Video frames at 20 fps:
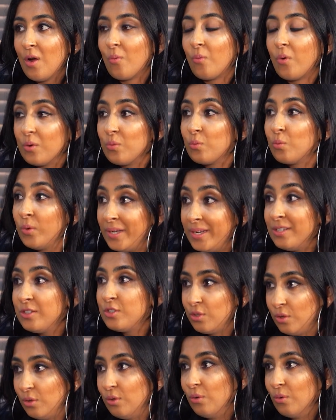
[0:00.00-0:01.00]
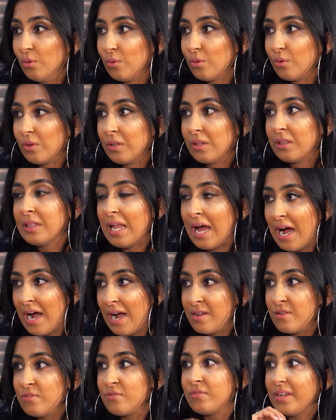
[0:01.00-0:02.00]
What we do
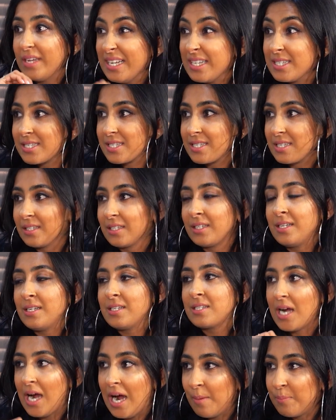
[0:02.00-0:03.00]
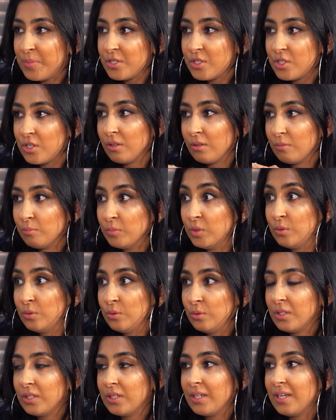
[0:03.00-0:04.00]
live, instantly, tap into your
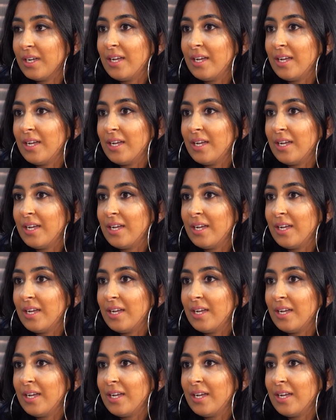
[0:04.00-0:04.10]
mood.